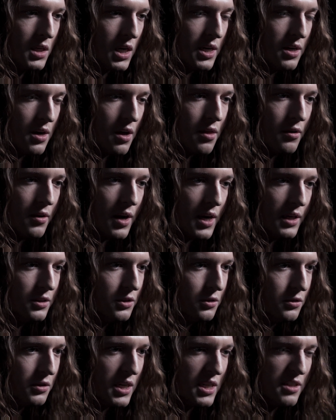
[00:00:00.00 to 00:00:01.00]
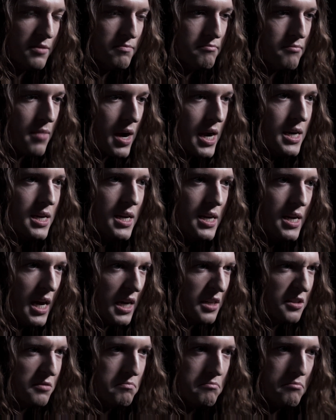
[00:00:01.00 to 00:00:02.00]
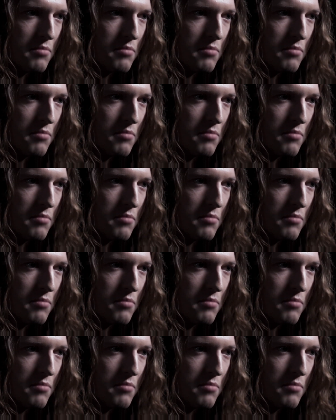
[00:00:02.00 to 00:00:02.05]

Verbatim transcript: Another angel, as mighty as